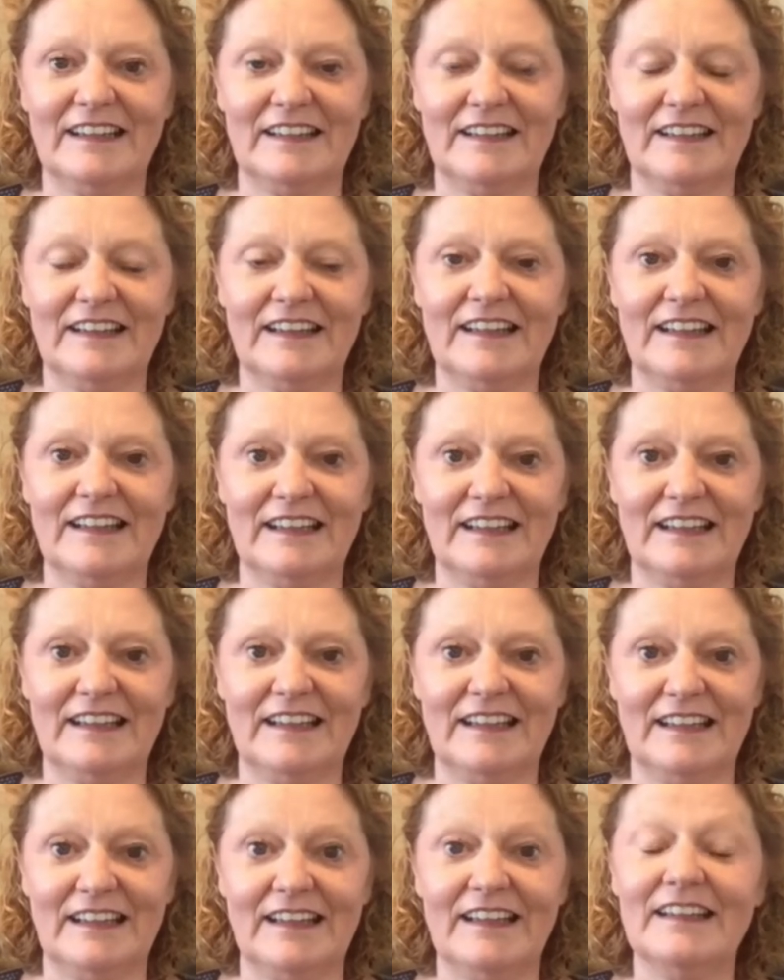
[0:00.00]

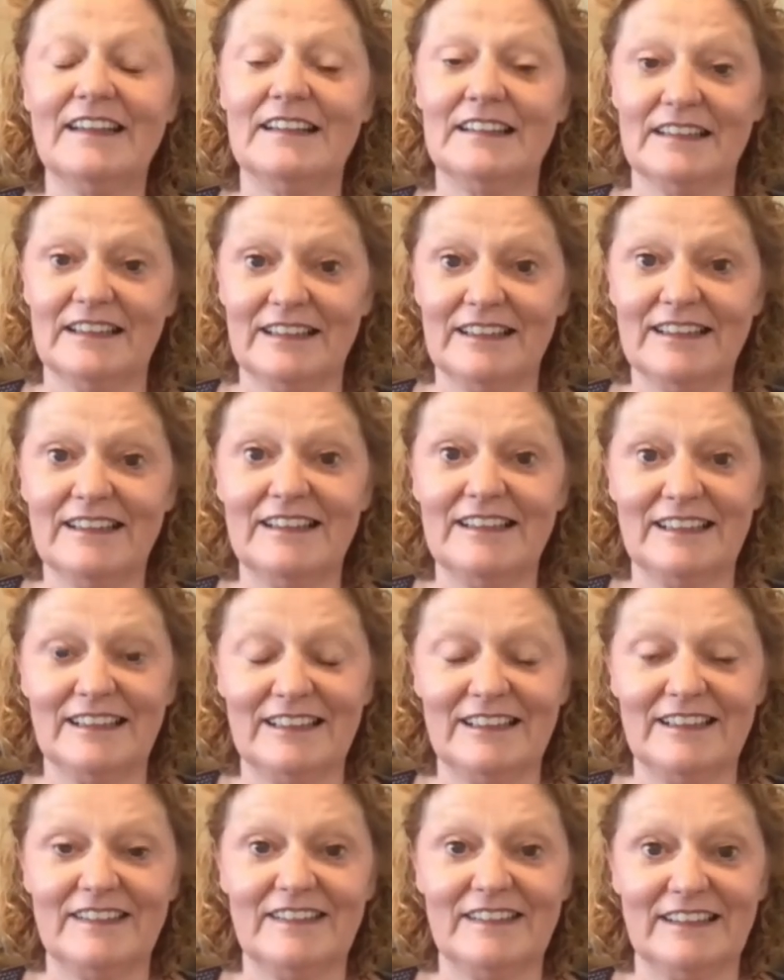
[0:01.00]

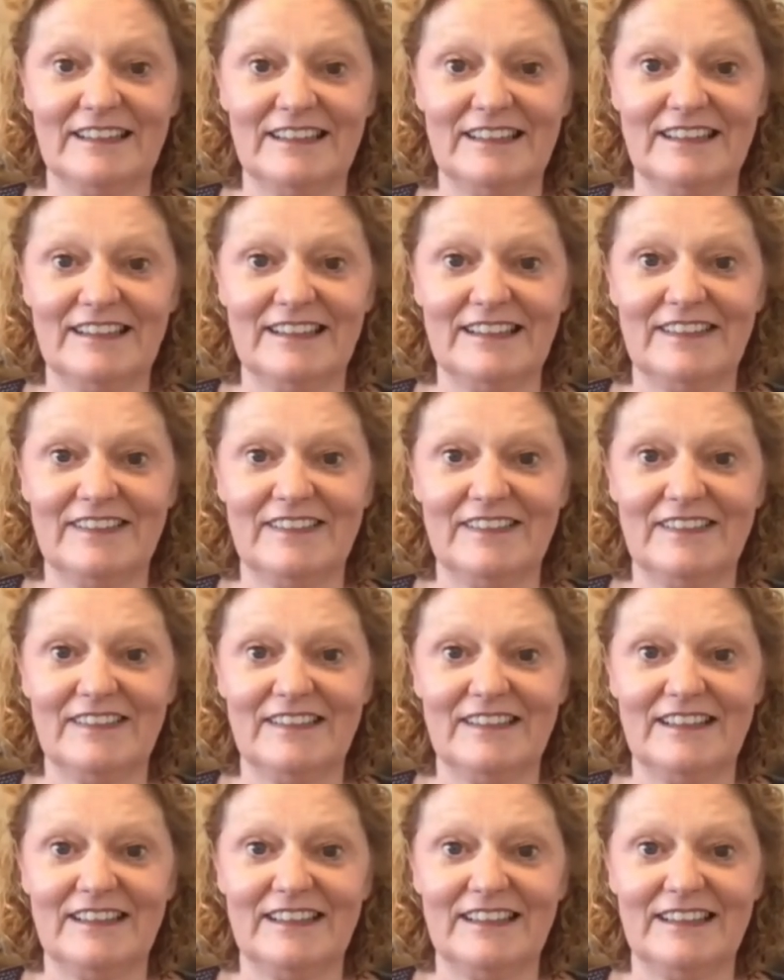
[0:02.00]

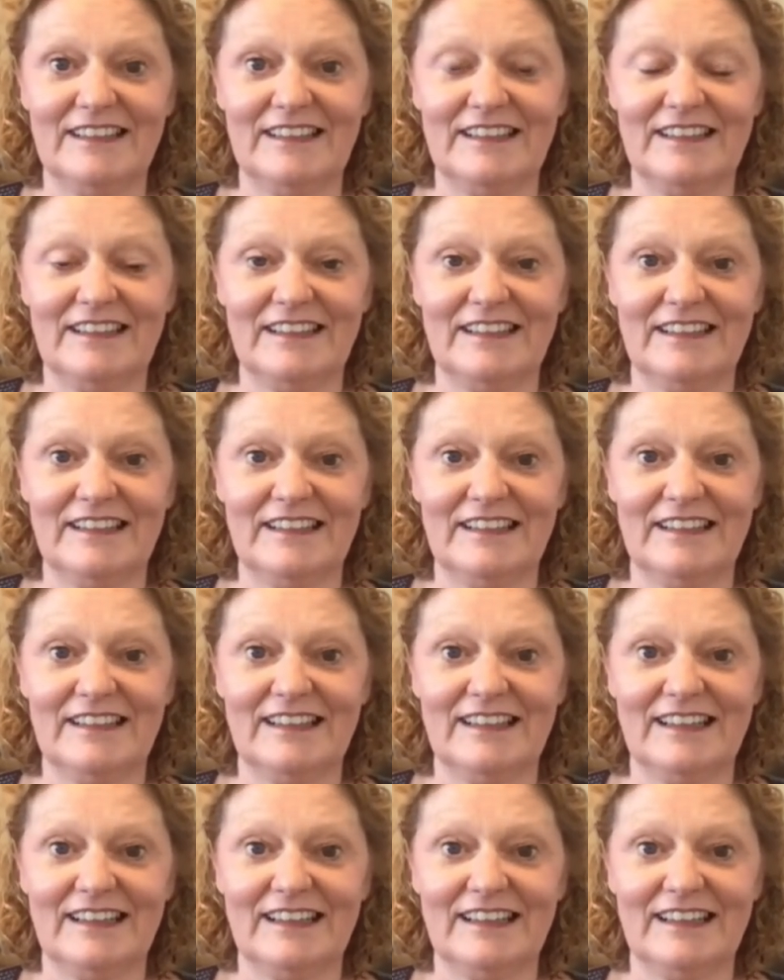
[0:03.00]
(silent)